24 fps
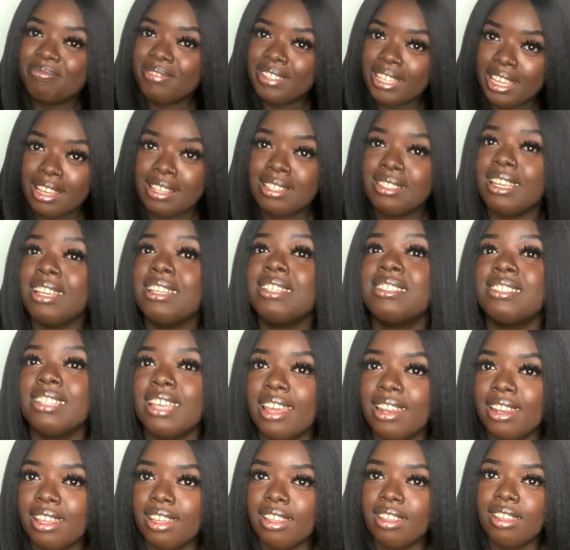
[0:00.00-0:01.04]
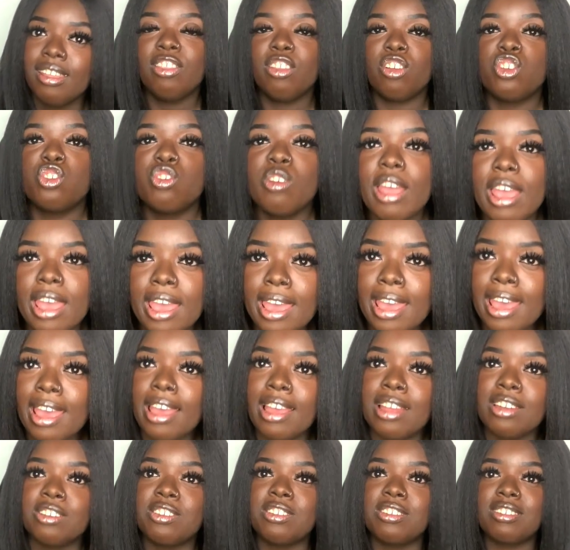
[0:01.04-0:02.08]
Yes, I said it. They're
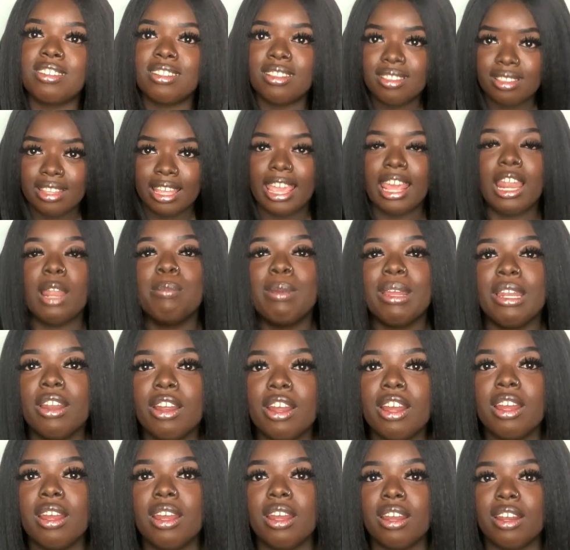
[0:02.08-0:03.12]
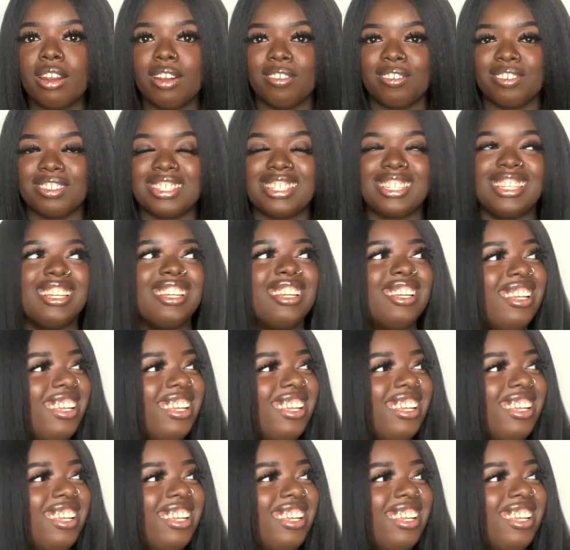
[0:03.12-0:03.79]
trash! They get on my nerves!